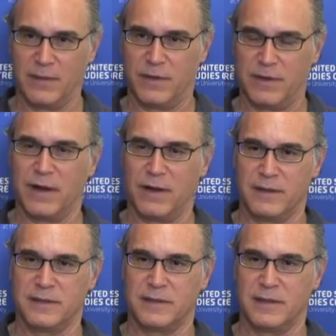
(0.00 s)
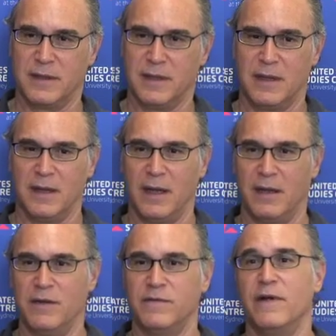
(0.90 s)
theirs,
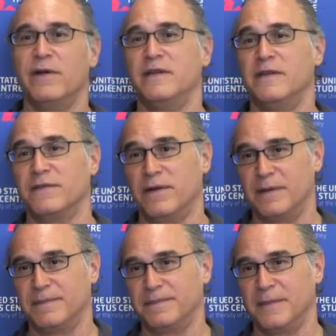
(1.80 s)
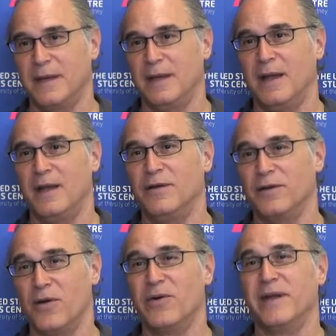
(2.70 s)
and they're very different, and they're
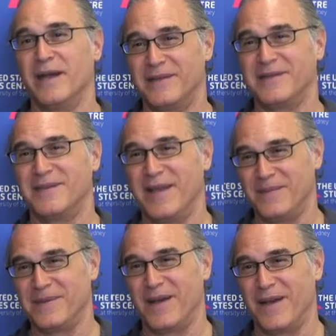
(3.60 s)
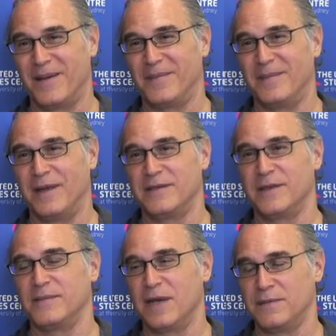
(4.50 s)
going at the same time, and
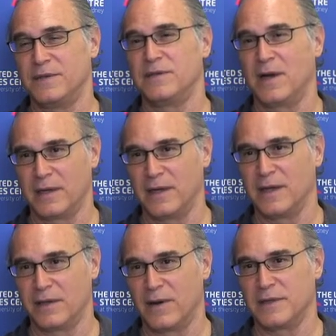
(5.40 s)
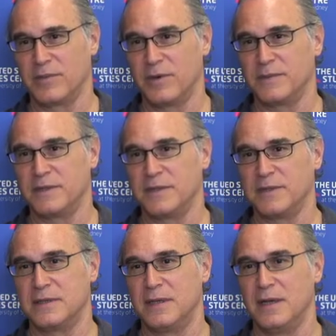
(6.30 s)
sometimes they're talking at cross
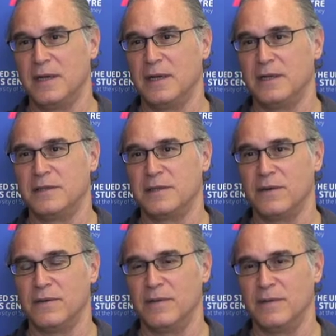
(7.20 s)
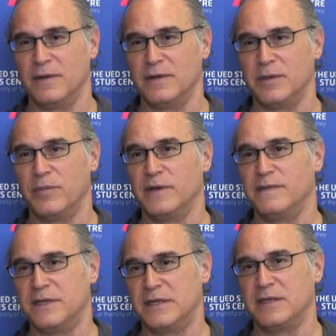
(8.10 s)
purposes. So there's a bit
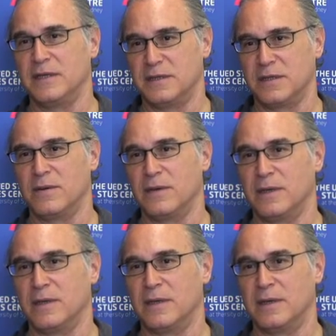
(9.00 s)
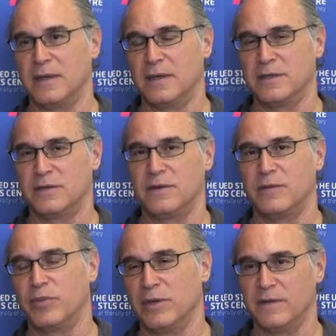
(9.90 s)
of dissonance going on, and a sort
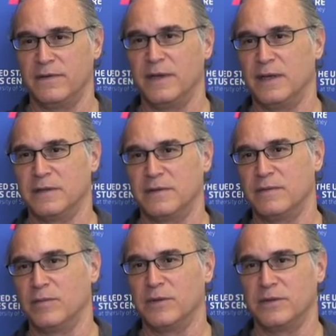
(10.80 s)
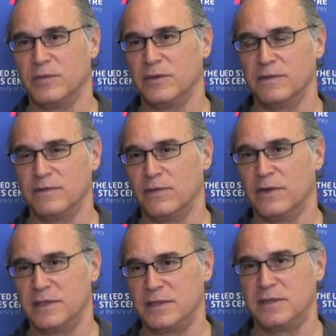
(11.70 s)
of polyphony, a sort of multiple
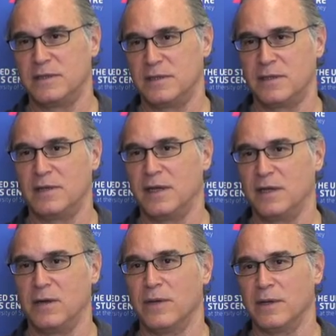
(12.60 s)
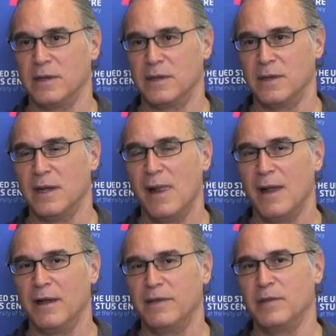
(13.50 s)
voice thing going on.
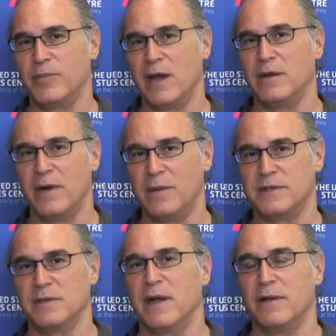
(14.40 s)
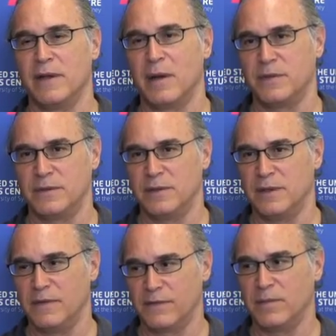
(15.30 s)
I think panoramas allow the
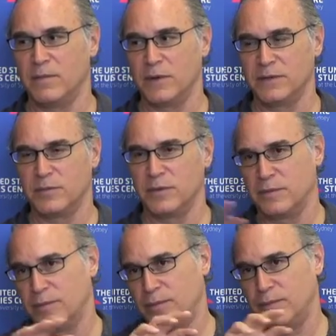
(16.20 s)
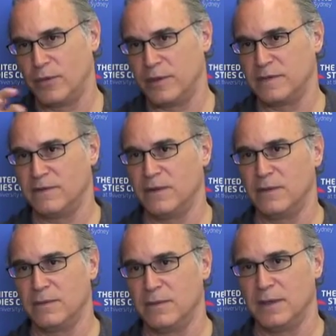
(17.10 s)
opportunity for multiple points of
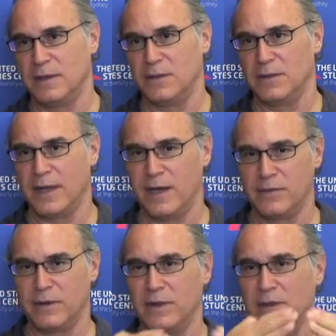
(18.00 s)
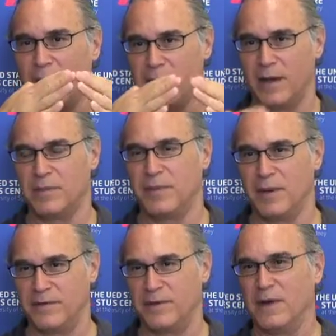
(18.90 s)
view. You can't really line up
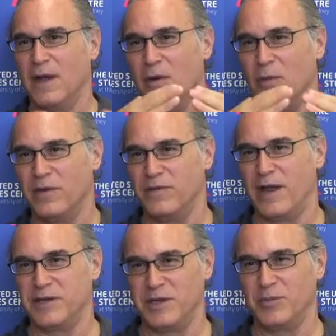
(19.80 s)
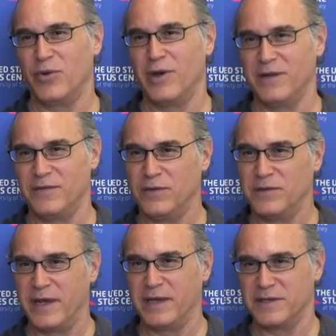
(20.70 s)
one vanishing point if you
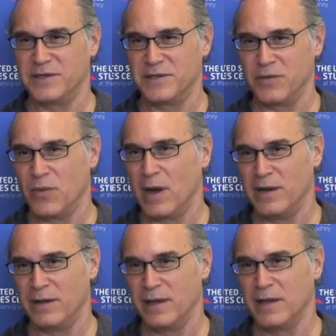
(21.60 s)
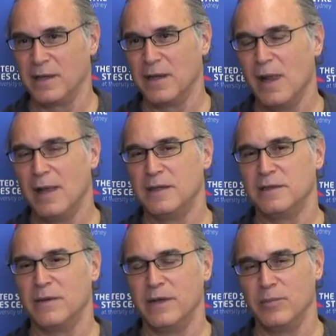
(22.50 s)
take in such a wide thing.
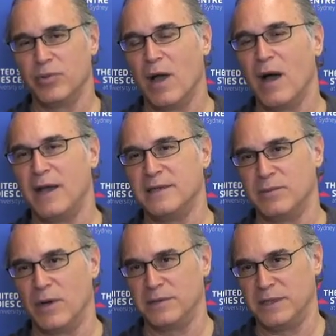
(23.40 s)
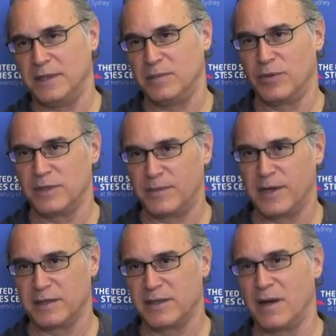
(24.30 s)
So it implies
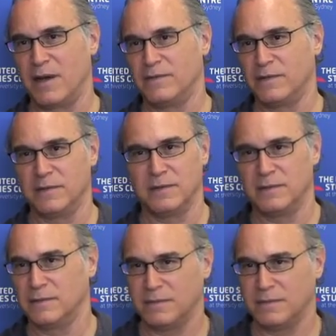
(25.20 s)
multi-perspectival